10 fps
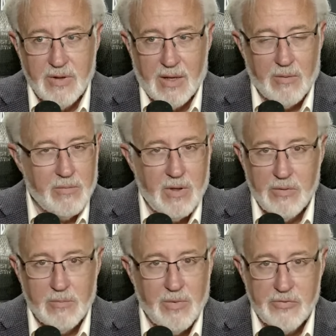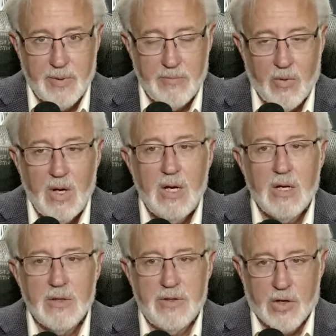I don't know that most people,
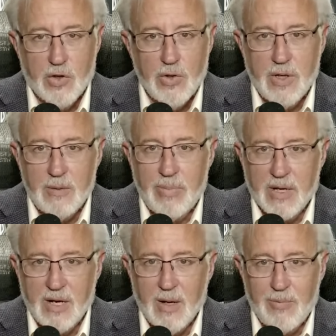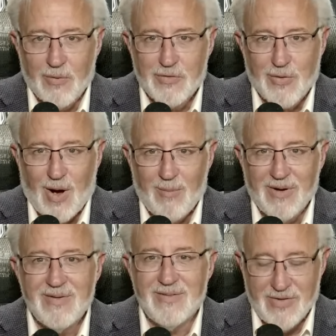they're good at picking up on trauma.
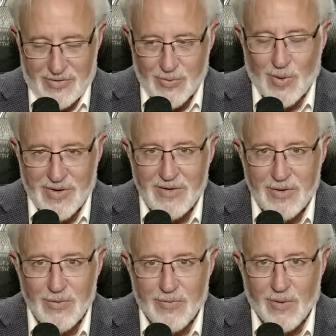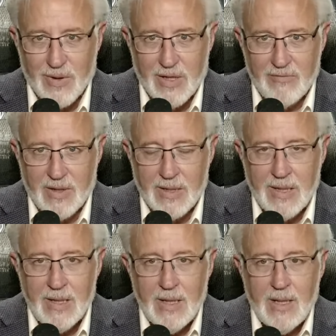Yeah. This is what they do for a living.
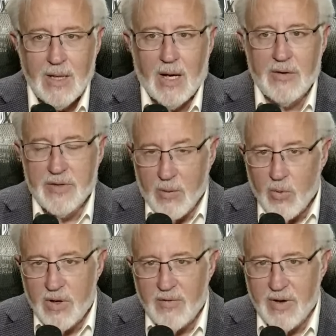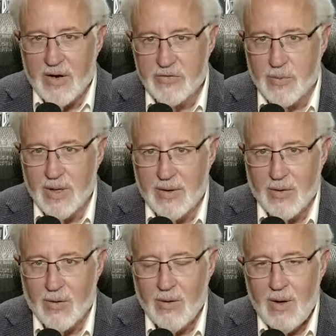Uh, they would have x-rayed
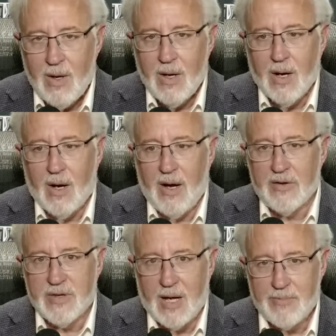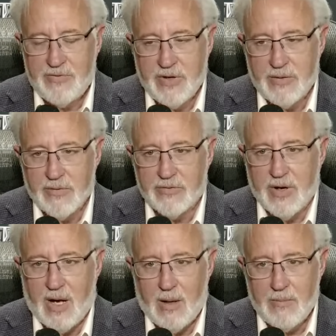her uh, at that particular
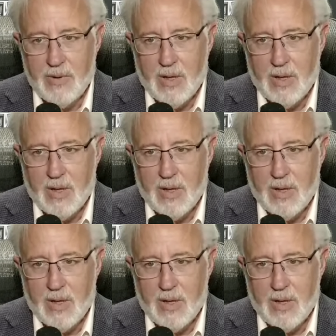time.